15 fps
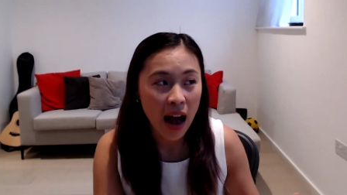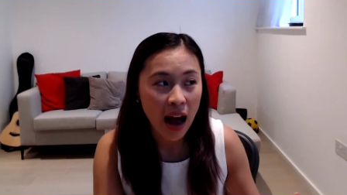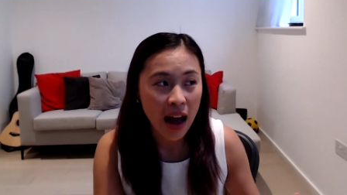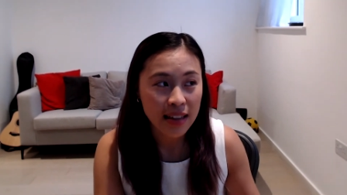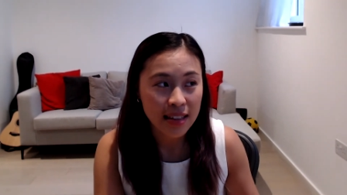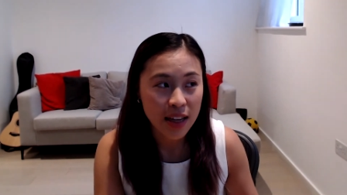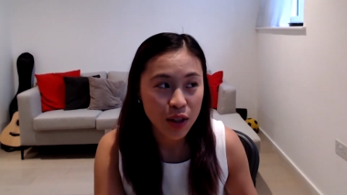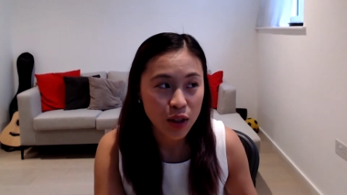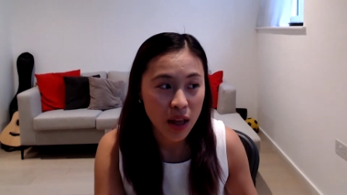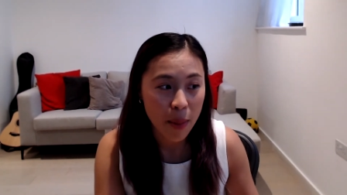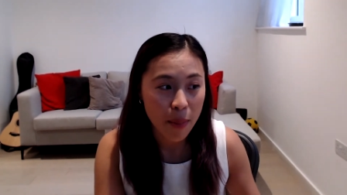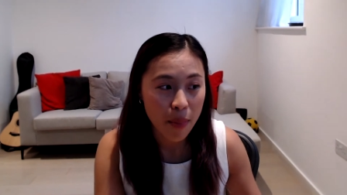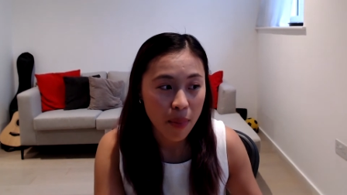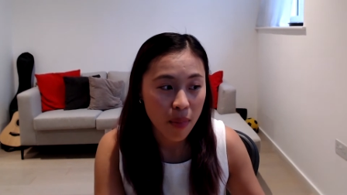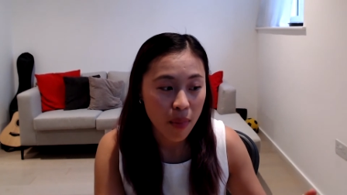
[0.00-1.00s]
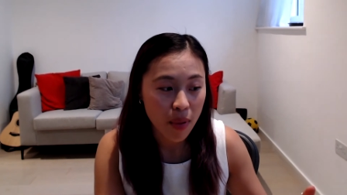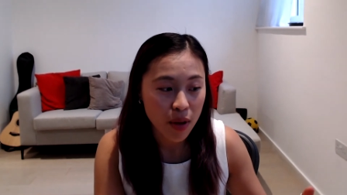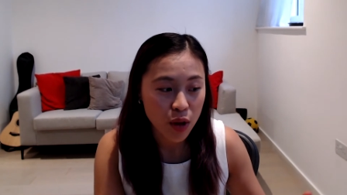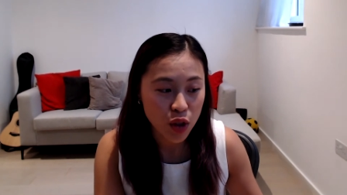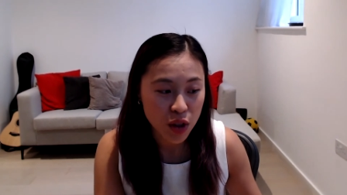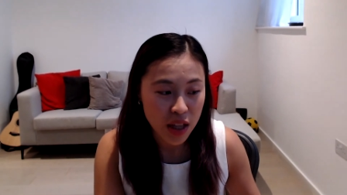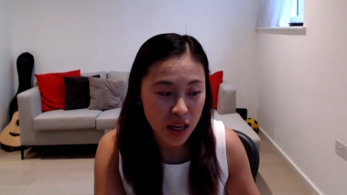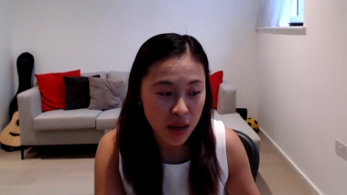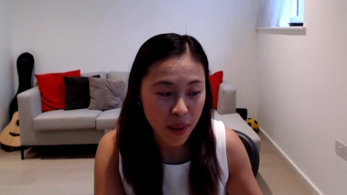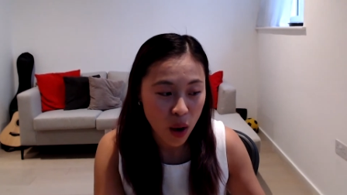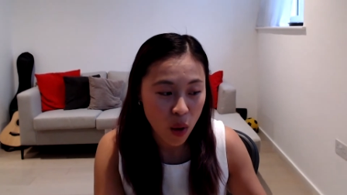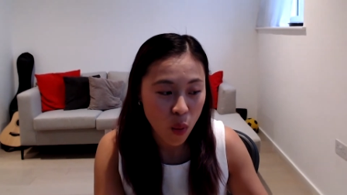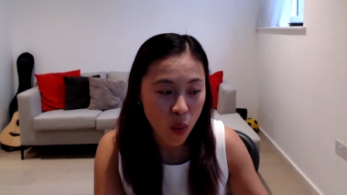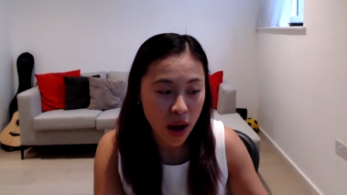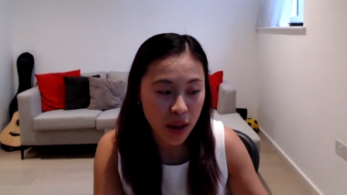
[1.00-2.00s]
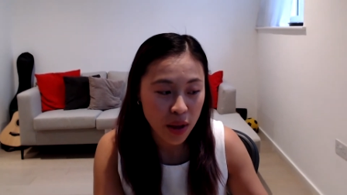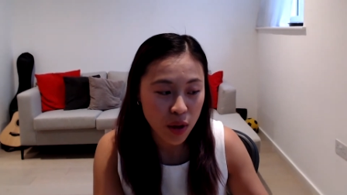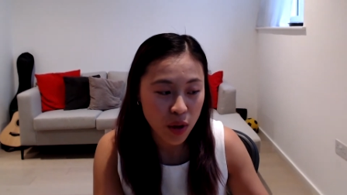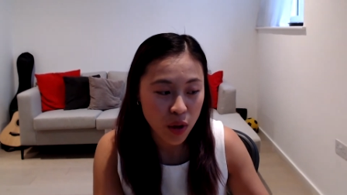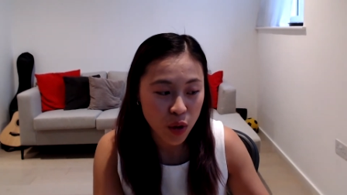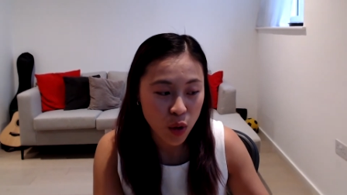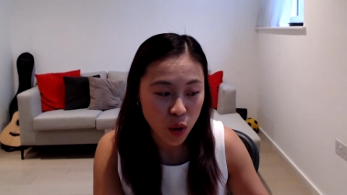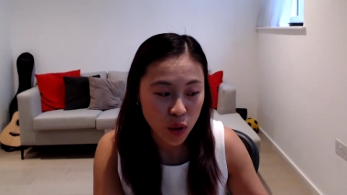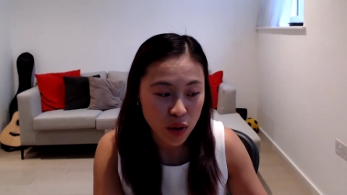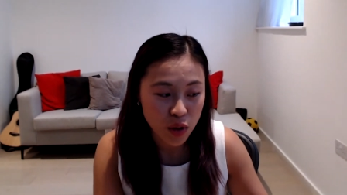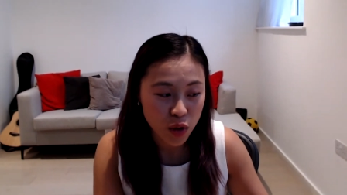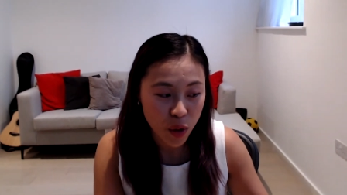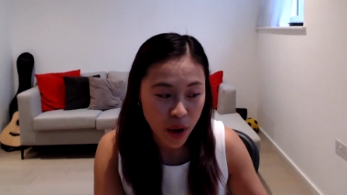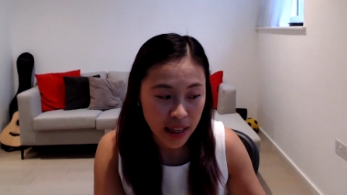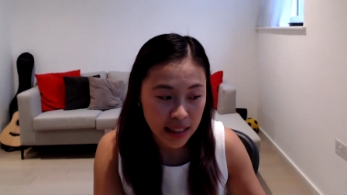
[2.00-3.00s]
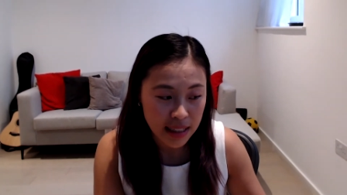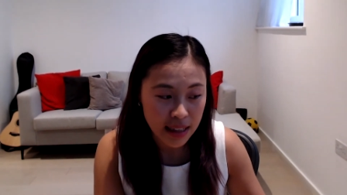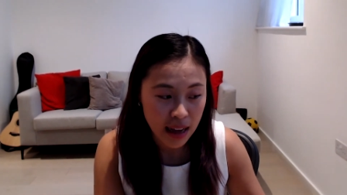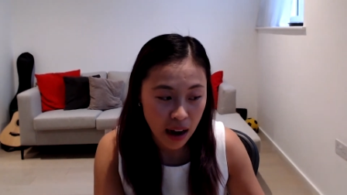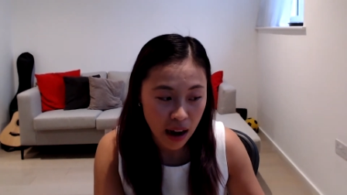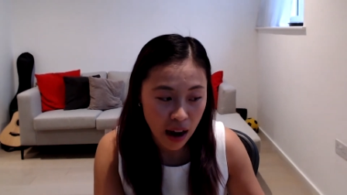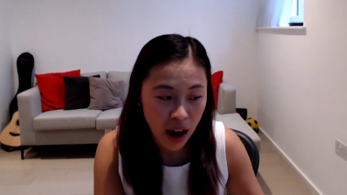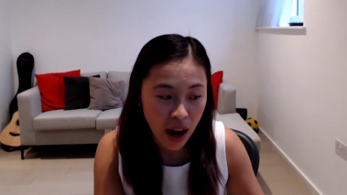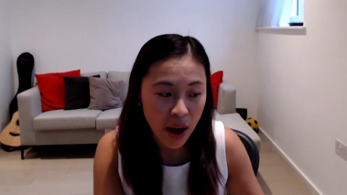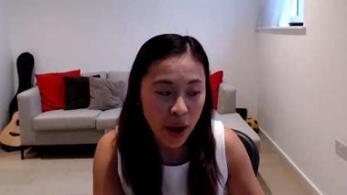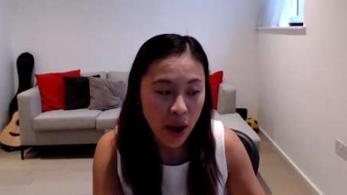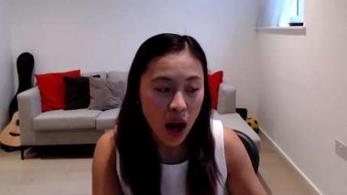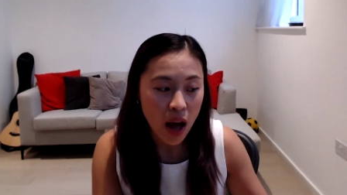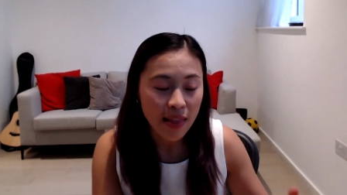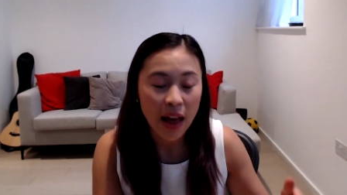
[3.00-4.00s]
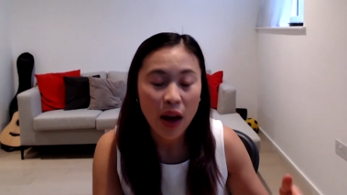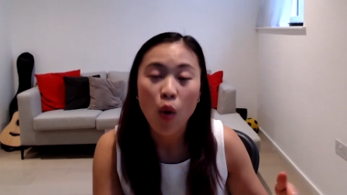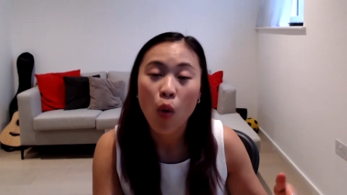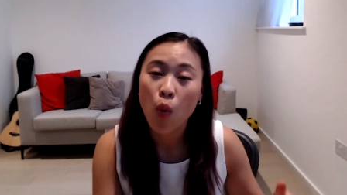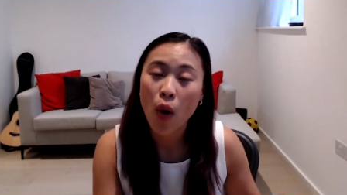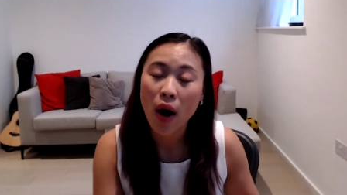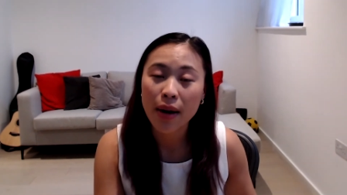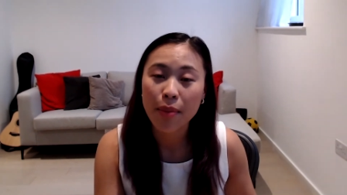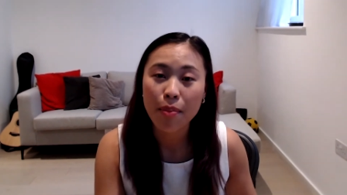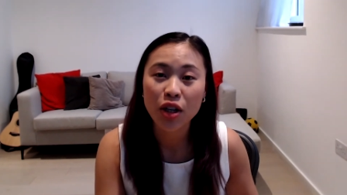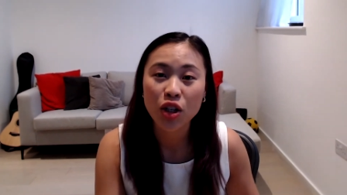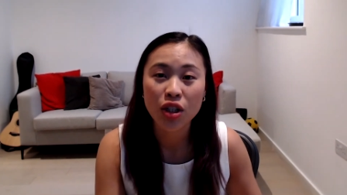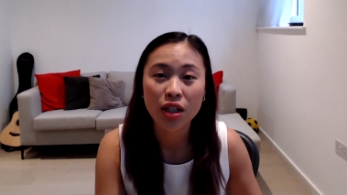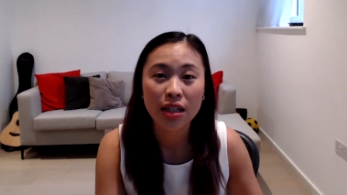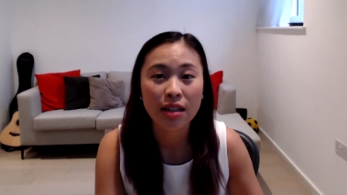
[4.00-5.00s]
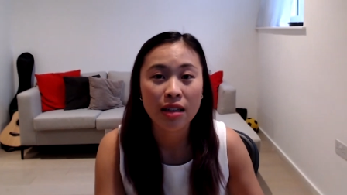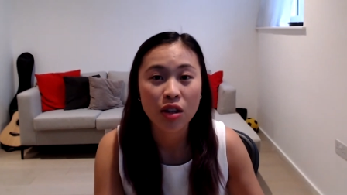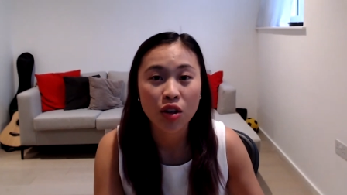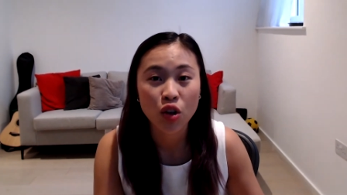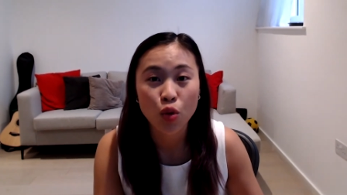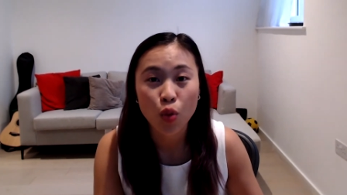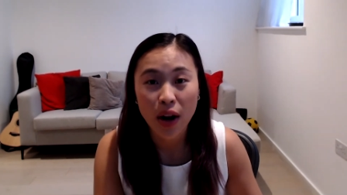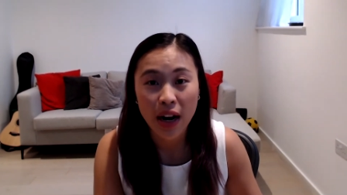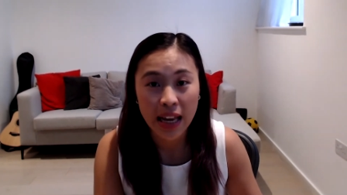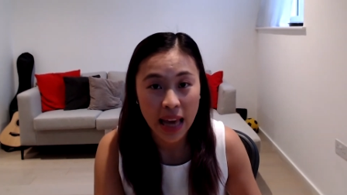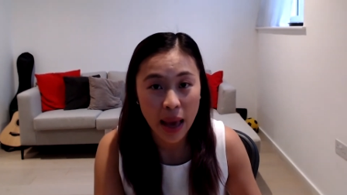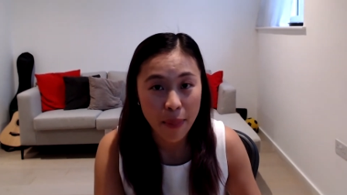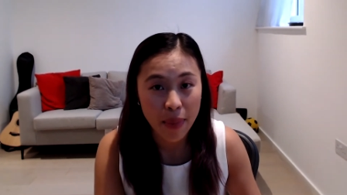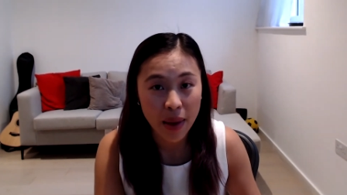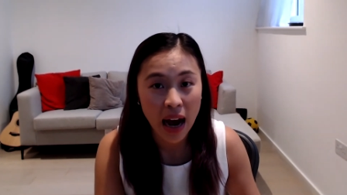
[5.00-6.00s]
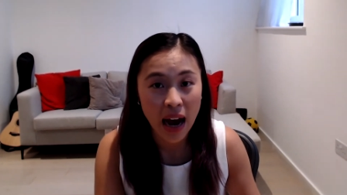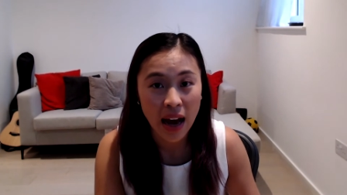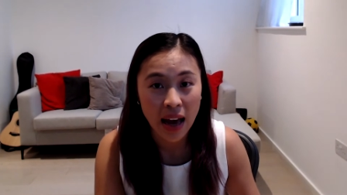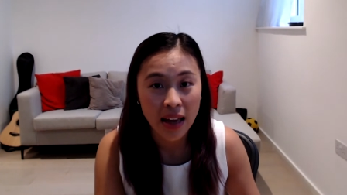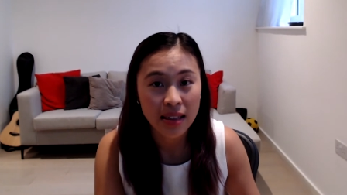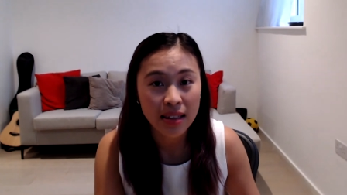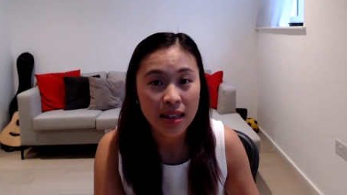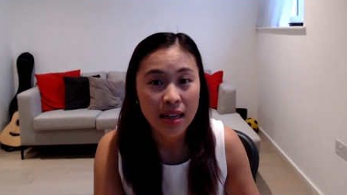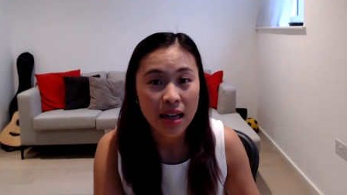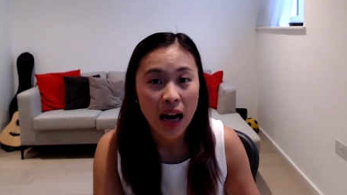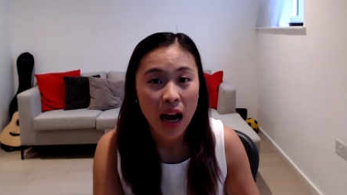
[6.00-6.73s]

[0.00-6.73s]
I say to them, you should think about what your strengths are, like what mission you want to get behind.